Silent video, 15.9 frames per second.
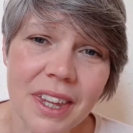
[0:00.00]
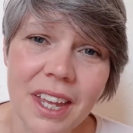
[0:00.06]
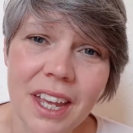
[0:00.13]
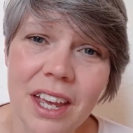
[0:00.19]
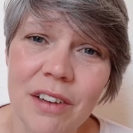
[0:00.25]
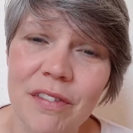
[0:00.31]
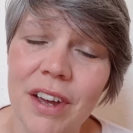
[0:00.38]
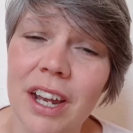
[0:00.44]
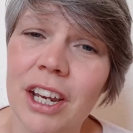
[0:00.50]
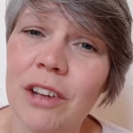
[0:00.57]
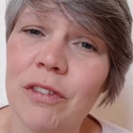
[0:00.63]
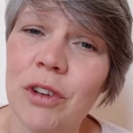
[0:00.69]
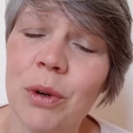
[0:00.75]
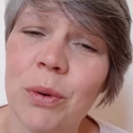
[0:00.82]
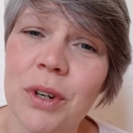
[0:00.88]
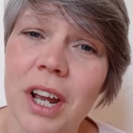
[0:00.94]
If any
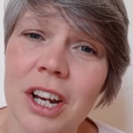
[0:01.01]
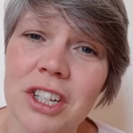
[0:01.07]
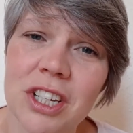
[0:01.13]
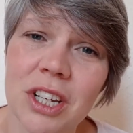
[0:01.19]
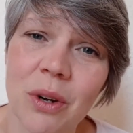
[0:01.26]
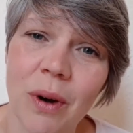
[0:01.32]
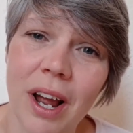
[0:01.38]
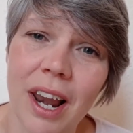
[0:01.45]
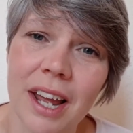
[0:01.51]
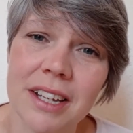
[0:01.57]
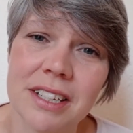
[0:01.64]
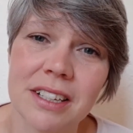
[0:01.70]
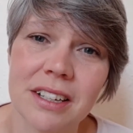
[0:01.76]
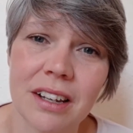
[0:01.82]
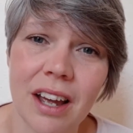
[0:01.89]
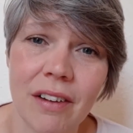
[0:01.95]
of you would actually quite like
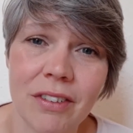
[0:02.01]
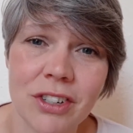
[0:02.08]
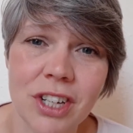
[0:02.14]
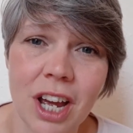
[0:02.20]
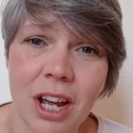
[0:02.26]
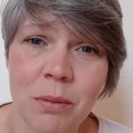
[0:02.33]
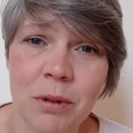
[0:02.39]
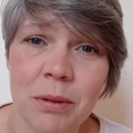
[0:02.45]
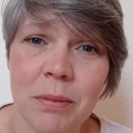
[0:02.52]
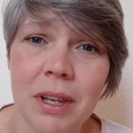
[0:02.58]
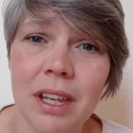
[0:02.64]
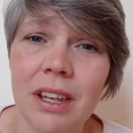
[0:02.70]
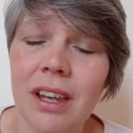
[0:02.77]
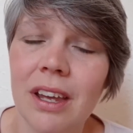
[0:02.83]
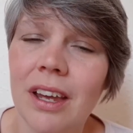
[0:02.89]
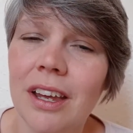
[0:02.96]
to have a chat with
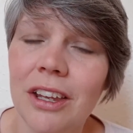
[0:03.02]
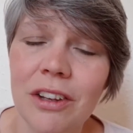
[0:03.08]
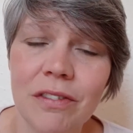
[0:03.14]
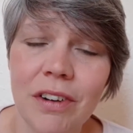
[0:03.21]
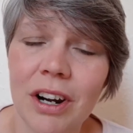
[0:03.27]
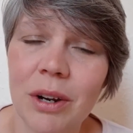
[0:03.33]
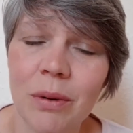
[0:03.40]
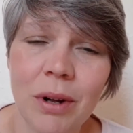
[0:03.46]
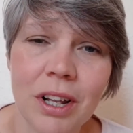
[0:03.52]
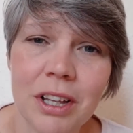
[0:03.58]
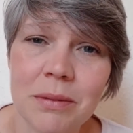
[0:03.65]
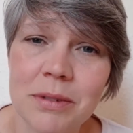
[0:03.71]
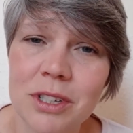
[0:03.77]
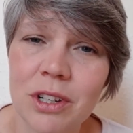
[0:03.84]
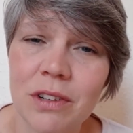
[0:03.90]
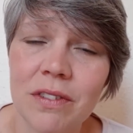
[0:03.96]
me, you're very
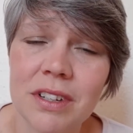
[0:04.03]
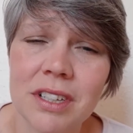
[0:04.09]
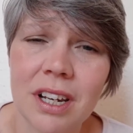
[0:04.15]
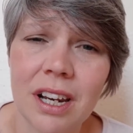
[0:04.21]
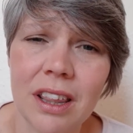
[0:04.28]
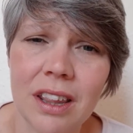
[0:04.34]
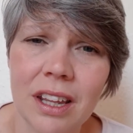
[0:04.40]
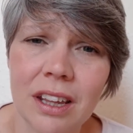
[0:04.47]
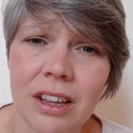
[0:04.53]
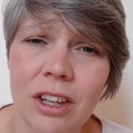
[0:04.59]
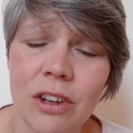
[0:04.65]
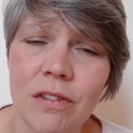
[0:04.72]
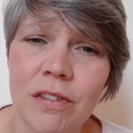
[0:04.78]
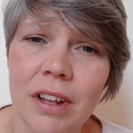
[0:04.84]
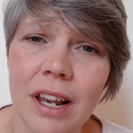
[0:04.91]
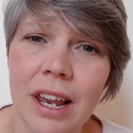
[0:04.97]
welcome to. If there's anything that
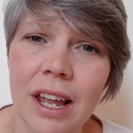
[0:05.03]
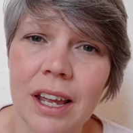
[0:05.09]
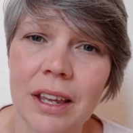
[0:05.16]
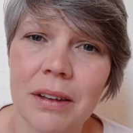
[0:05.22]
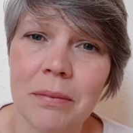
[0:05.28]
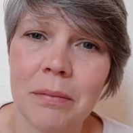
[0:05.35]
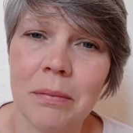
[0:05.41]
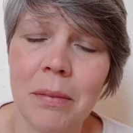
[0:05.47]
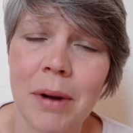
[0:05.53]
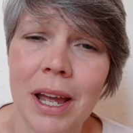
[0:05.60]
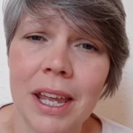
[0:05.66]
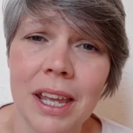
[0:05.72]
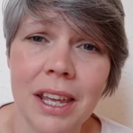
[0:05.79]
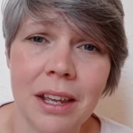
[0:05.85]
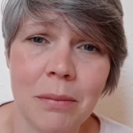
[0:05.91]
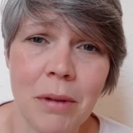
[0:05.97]
you feel like my
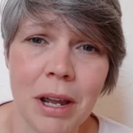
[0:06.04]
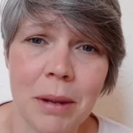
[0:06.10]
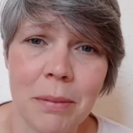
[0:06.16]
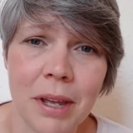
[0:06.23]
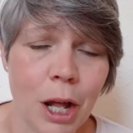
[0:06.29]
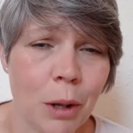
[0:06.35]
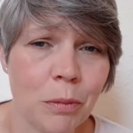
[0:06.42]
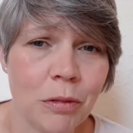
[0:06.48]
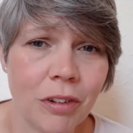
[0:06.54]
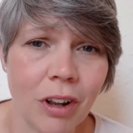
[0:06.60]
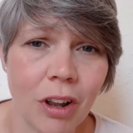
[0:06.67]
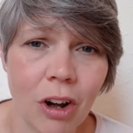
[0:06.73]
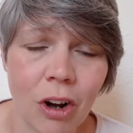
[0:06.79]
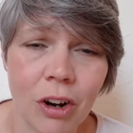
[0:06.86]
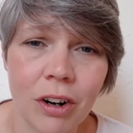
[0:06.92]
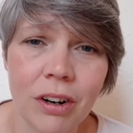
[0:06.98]
ear might be
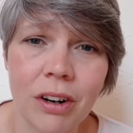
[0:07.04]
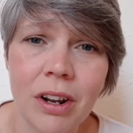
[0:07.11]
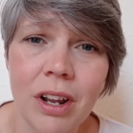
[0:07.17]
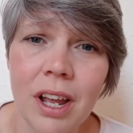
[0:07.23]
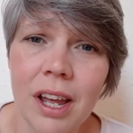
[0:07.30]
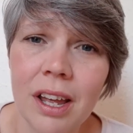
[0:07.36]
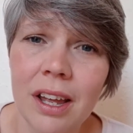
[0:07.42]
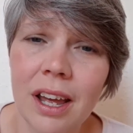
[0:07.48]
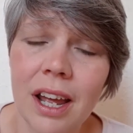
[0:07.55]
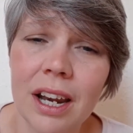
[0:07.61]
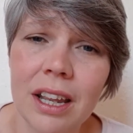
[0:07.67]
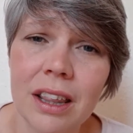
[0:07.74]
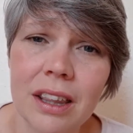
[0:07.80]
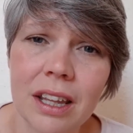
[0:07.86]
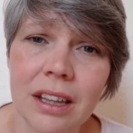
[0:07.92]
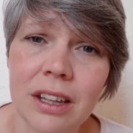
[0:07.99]
helpful on,
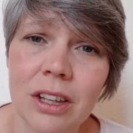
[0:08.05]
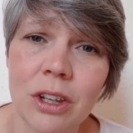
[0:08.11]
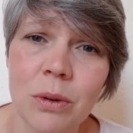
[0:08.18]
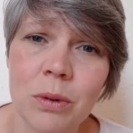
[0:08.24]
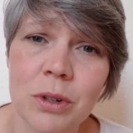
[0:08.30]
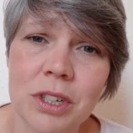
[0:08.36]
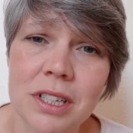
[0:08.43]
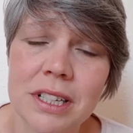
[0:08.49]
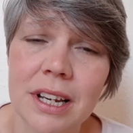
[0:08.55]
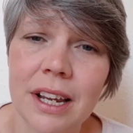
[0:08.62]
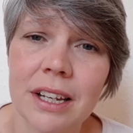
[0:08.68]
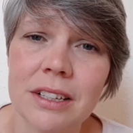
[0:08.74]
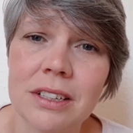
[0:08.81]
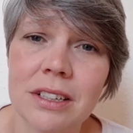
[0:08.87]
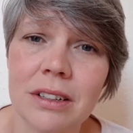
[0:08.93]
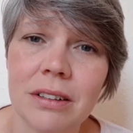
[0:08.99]
anything that you would just
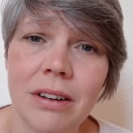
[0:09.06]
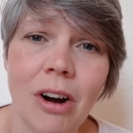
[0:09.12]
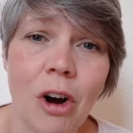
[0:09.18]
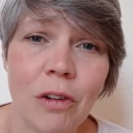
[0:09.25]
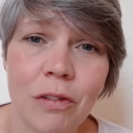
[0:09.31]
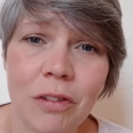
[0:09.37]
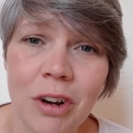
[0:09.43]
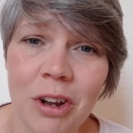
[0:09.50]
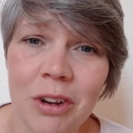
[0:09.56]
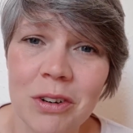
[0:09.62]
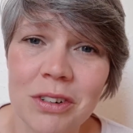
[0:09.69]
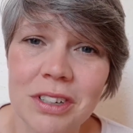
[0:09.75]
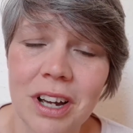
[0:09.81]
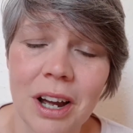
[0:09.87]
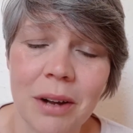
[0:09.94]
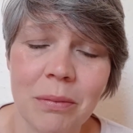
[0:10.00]
like to
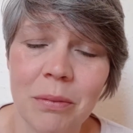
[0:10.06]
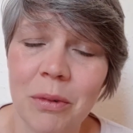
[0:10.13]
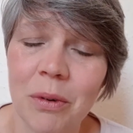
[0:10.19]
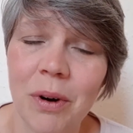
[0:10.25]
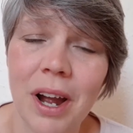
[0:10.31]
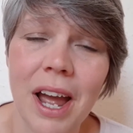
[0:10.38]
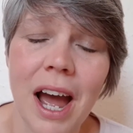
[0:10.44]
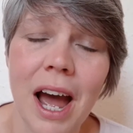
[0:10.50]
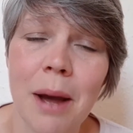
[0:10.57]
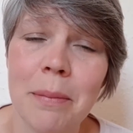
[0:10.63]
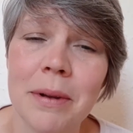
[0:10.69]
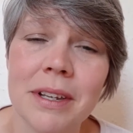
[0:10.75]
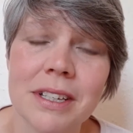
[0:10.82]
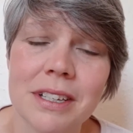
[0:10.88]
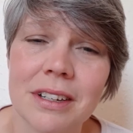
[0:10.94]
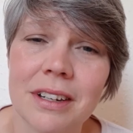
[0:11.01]
offload, I'm quite
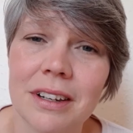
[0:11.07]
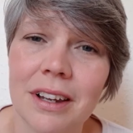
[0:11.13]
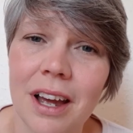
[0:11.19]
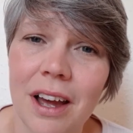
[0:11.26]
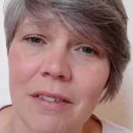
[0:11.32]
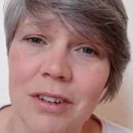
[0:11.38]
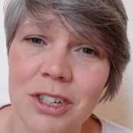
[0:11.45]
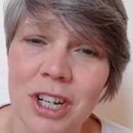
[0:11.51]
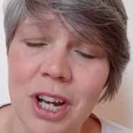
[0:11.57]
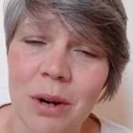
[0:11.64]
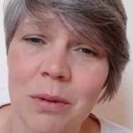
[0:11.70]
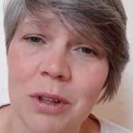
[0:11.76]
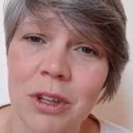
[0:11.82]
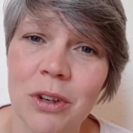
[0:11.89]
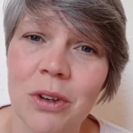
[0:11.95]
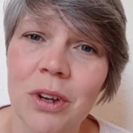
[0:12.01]
happy to have a chat
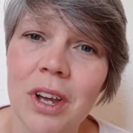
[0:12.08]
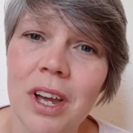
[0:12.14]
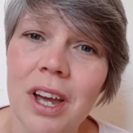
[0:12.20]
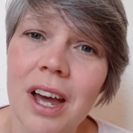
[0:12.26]
with you.